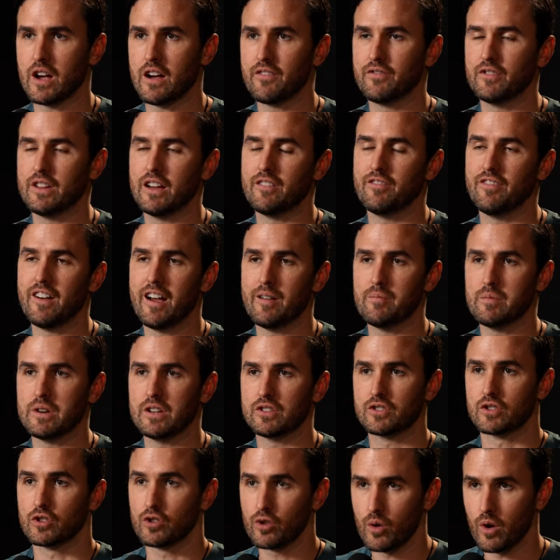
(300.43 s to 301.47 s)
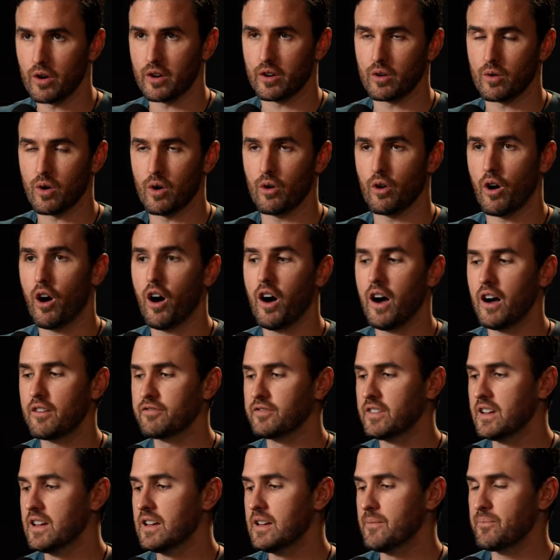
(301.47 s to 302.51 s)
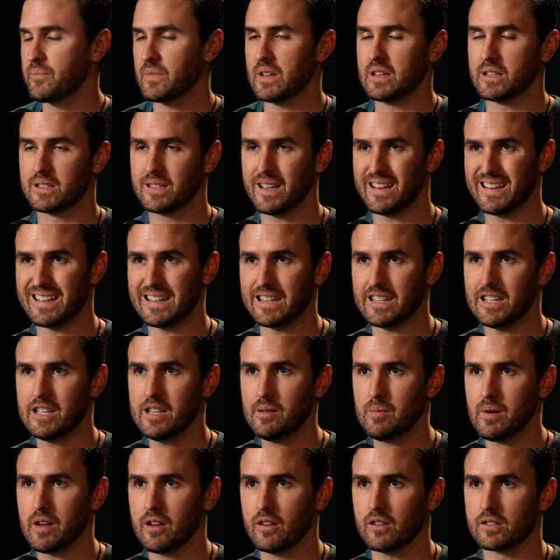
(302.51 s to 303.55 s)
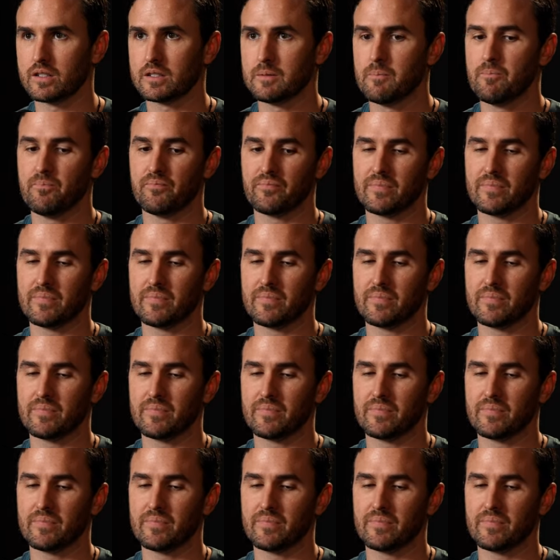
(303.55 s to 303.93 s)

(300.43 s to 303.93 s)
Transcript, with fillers: off, and that 5 minutes, quote unquote, off is sending emails,